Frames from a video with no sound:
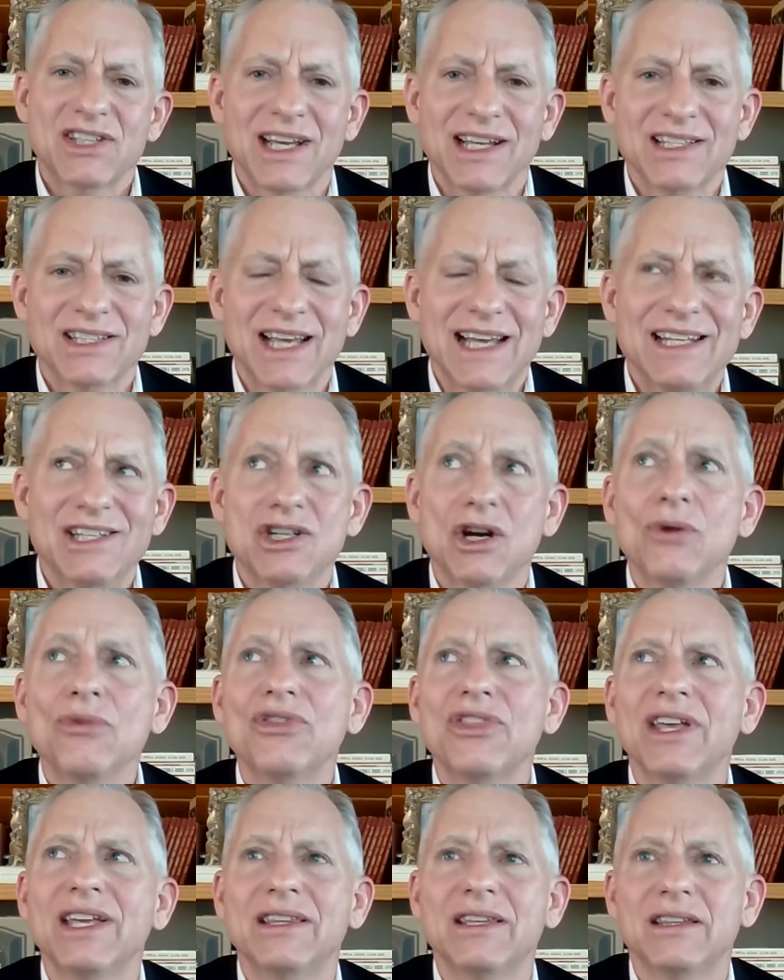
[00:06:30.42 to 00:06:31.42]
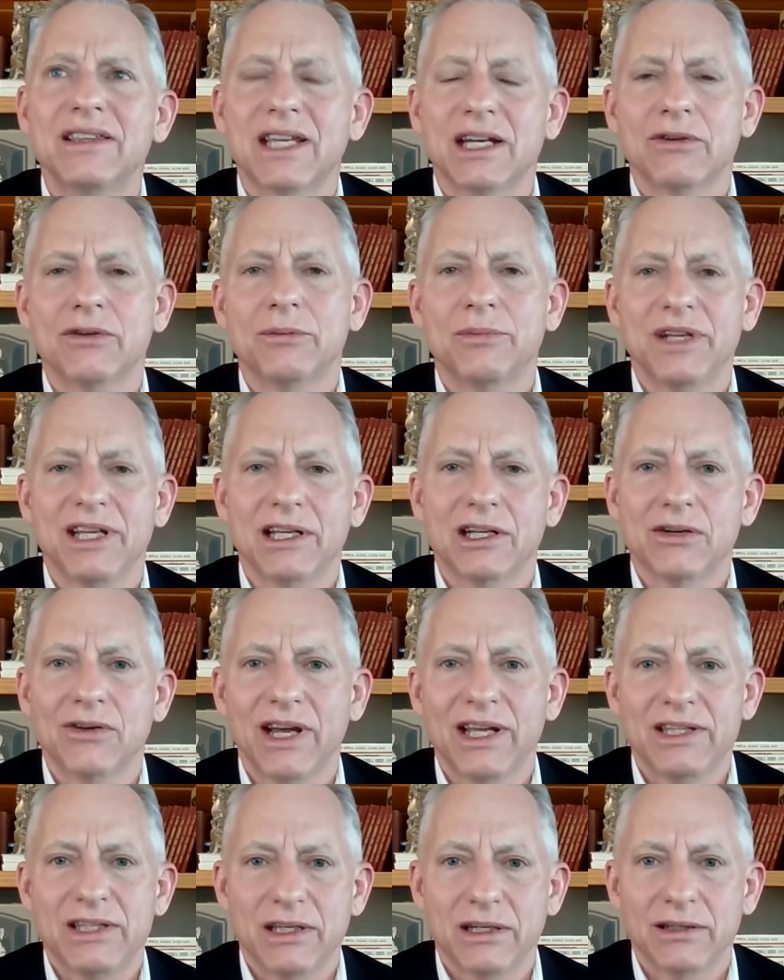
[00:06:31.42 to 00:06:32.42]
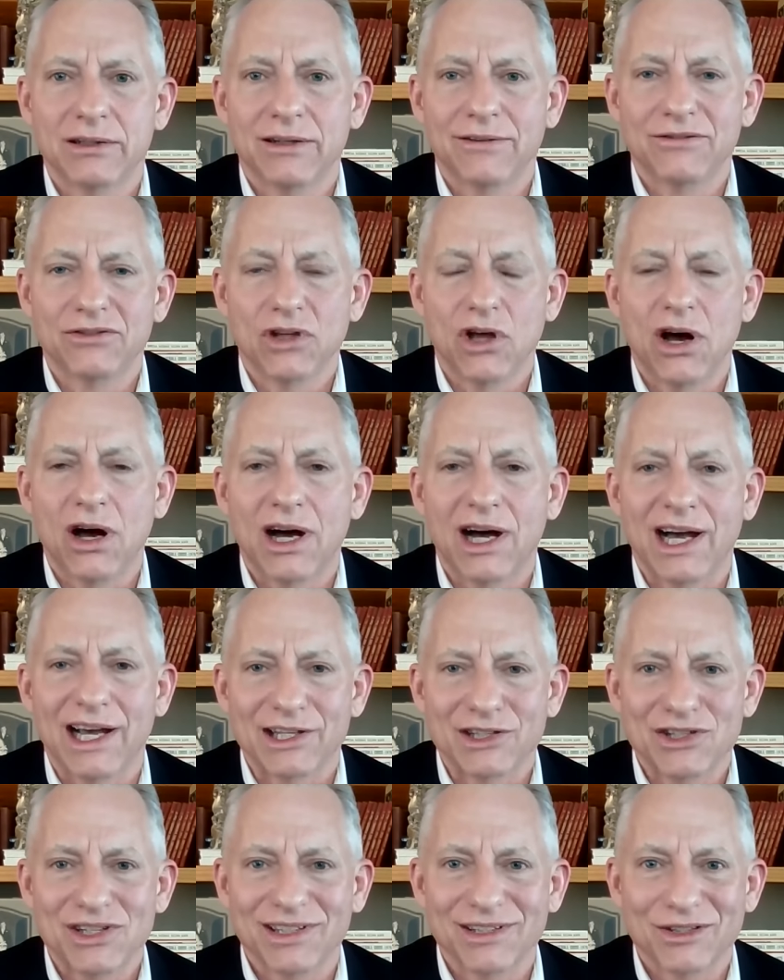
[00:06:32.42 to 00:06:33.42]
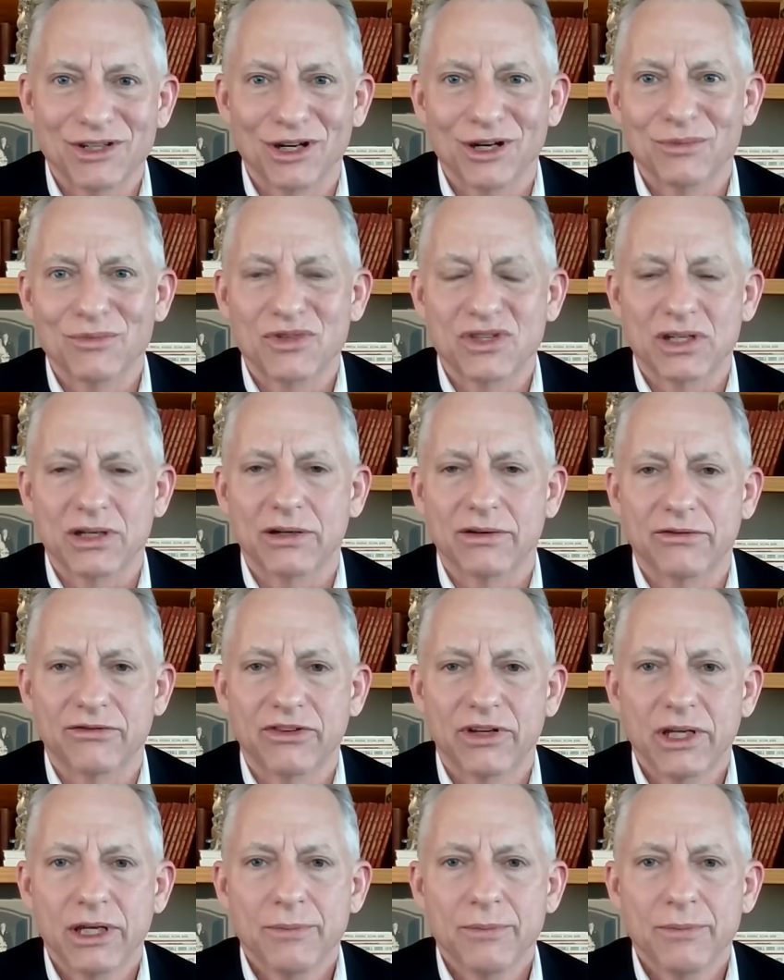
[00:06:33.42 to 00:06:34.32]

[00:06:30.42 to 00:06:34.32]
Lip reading: sense, I don't think that there would be a great deal of loss in terms of